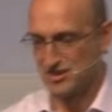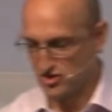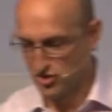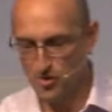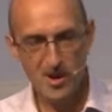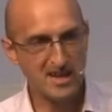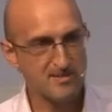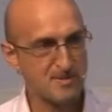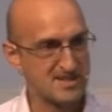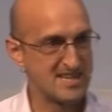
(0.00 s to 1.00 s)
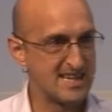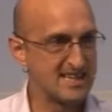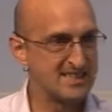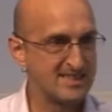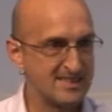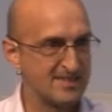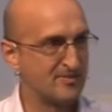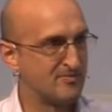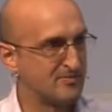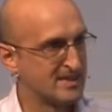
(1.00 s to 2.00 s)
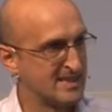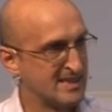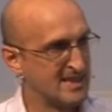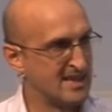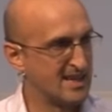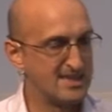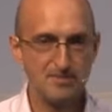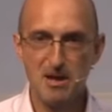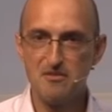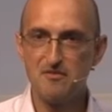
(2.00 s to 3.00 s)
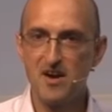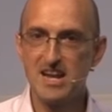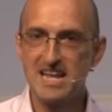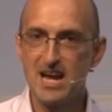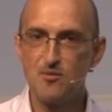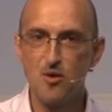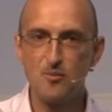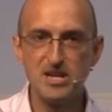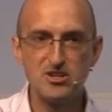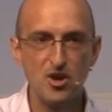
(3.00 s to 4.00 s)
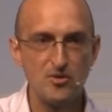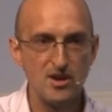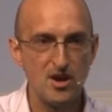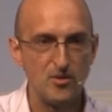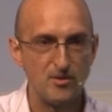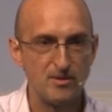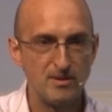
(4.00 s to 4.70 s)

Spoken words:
True expertise is about finding out what we don't know.